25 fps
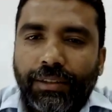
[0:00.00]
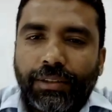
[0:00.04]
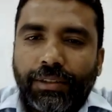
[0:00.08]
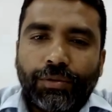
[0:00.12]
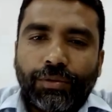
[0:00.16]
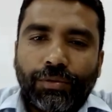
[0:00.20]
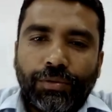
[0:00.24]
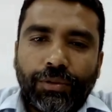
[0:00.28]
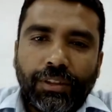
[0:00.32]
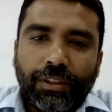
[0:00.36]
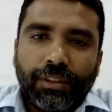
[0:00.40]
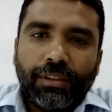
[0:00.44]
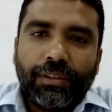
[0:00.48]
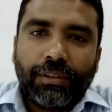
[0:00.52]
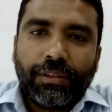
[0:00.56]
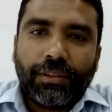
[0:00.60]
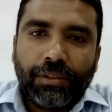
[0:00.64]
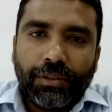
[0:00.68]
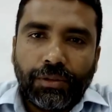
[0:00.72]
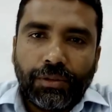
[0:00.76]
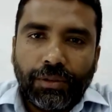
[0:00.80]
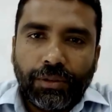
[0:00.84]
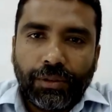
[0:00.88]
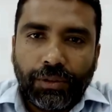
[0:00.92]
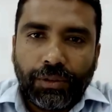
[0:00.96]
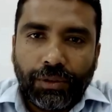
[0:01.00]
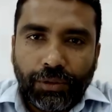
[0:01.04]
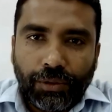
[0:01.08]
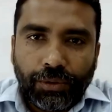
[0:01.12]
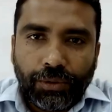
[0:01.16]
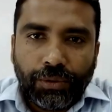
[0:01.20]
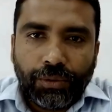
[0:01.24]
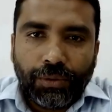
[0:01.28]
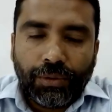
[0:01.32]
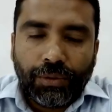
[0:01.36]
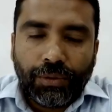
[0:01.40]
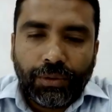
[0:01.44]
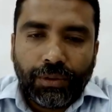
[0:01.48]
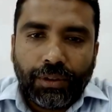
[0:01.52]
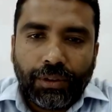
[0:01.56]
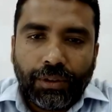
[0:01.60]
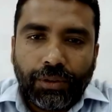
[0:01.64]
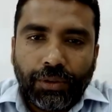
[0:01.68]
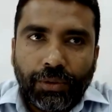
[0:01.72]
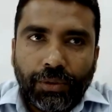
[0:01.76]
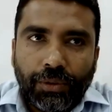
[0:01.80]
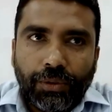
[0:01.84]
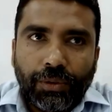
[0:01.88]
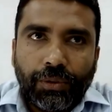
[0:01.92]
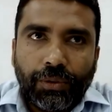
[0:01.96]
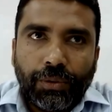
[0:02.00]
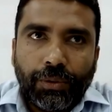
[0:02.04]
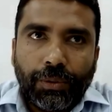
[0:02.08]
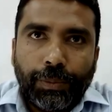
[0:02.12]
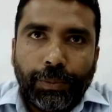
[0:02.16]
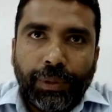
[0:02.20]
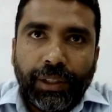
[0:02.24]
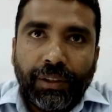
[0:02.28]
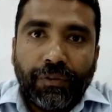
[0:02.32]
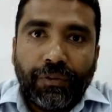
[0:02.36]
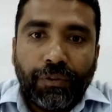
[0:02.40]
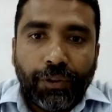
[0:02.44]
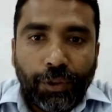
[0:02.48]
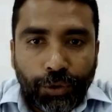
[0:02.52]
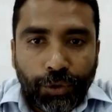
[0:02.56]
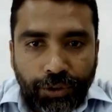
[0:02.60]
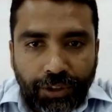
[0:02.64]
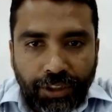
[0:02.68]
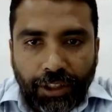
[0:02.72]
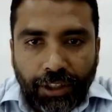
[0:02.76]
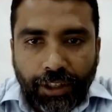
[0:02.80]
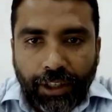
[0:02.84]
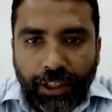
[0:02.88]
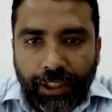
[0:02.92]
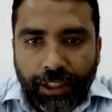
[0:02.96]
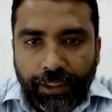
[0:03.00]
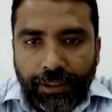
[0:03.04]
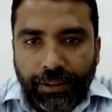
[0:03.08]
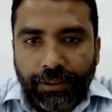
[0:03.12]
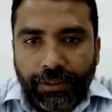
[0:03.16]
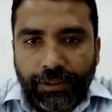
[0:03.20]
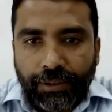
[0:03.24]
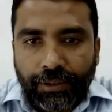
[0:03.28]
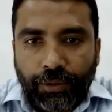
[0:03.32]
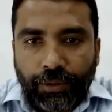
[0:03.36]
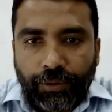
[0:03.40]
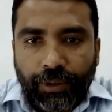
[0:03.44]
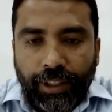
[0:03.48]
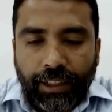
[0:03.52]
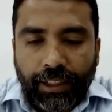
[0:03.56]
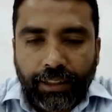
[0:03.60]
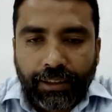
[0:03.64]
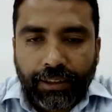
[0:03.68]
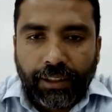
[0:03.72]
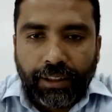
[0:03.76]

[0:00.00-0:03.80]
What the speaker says: the students should do to be future ready? So when I